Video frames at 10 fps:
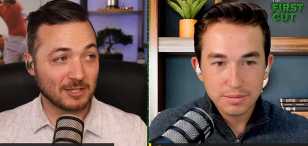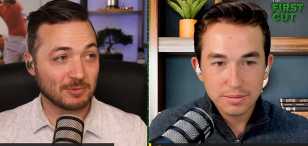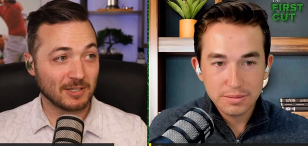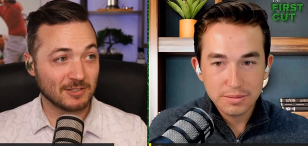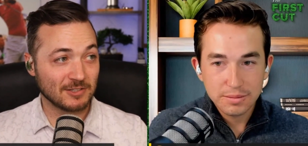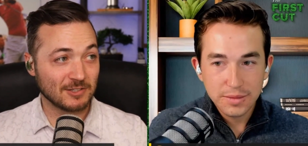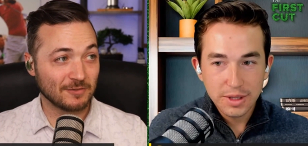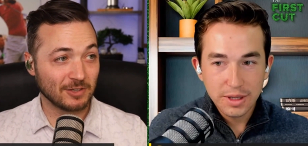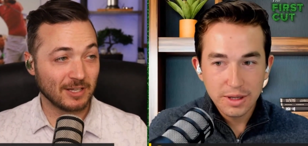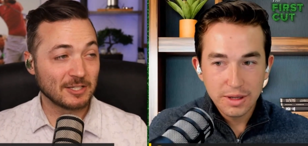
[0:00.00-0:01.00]
Speaker 1: play to see for
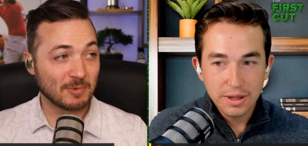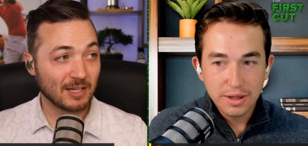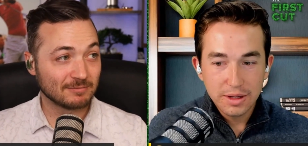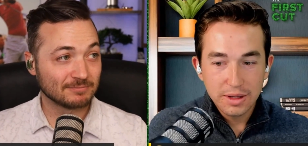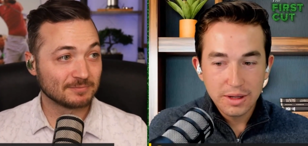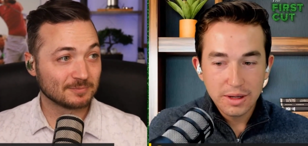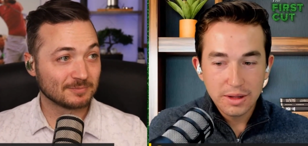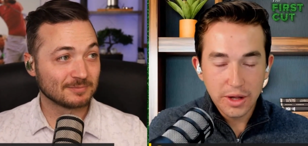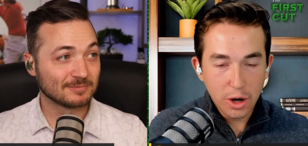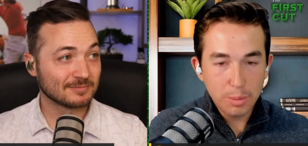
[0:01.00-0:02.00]
the last spot.
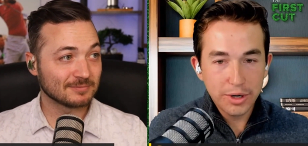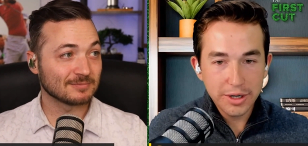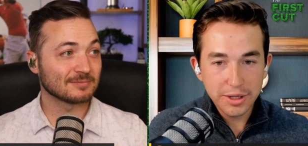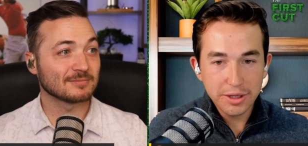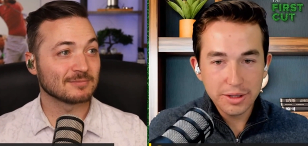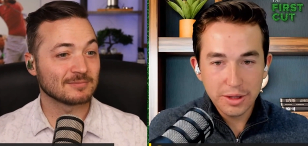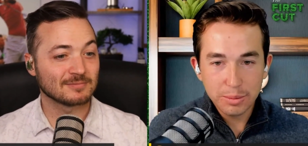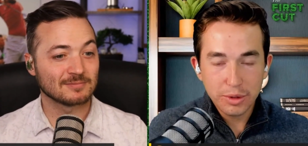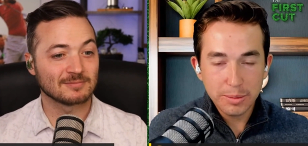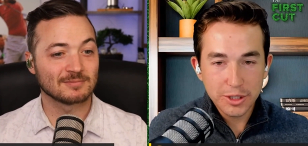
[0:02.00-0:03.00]
Speaker 2: They're pretty
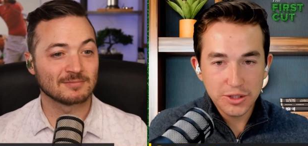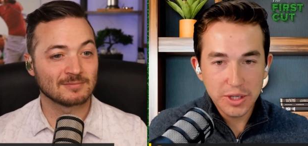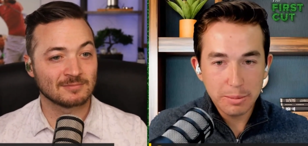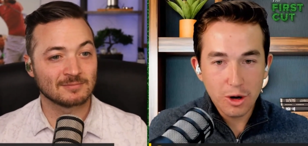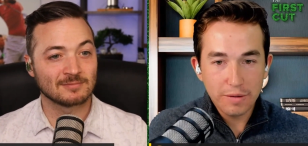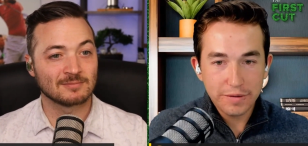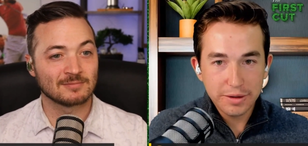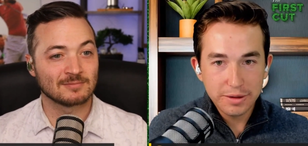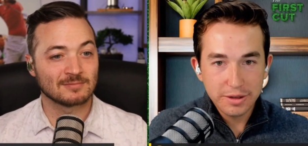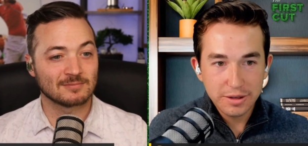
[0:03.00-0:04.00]
much the same
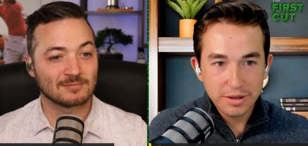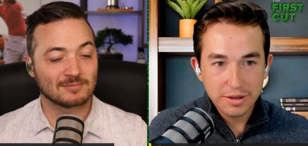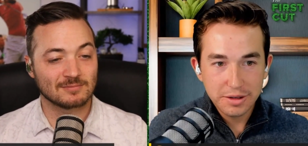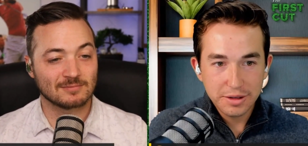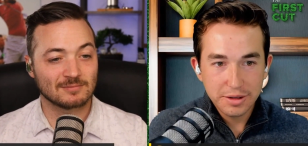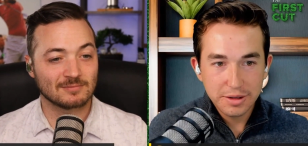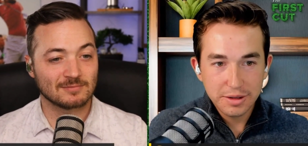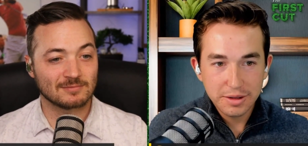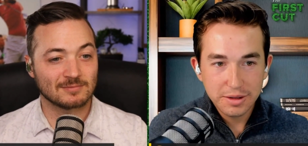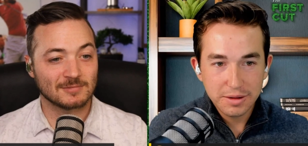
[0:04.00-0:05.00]
golfer.
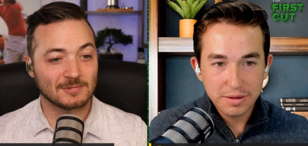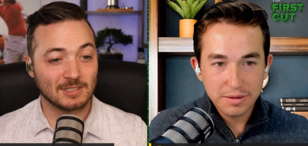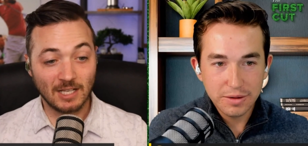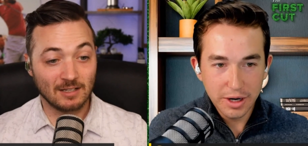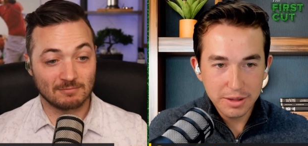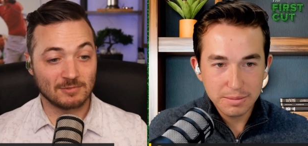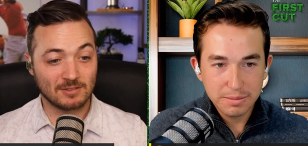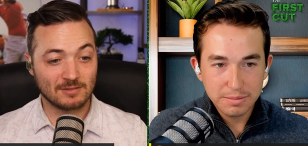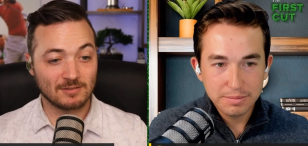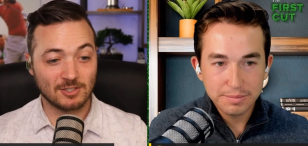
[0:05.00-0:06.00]
Speaker 1: Yeah.
Speaker 2: Right.
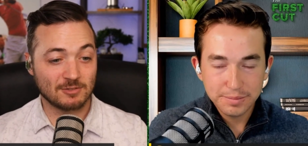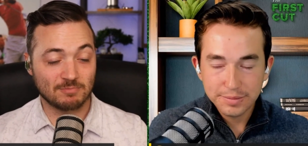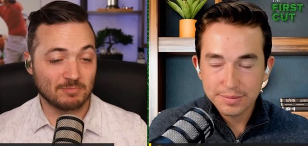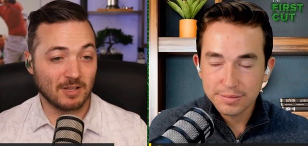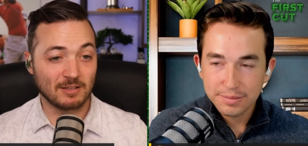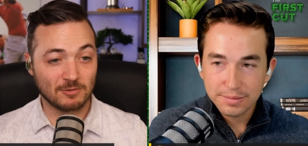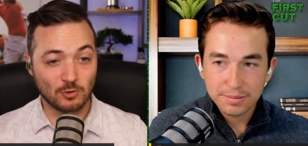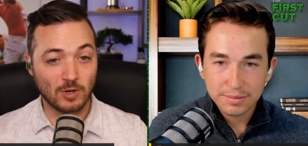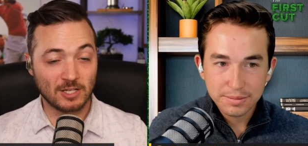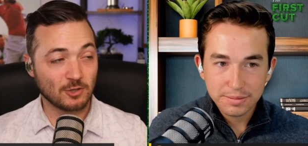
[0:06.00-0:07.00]
Speaker 1: Just like you
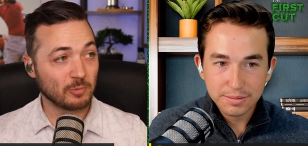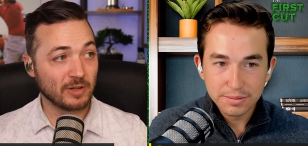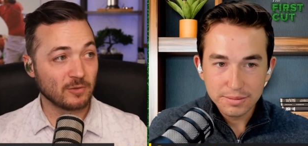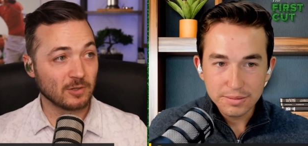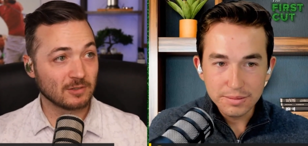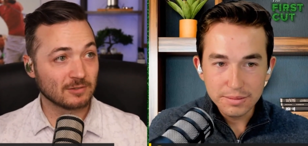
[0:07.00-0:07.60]
guys go play for it.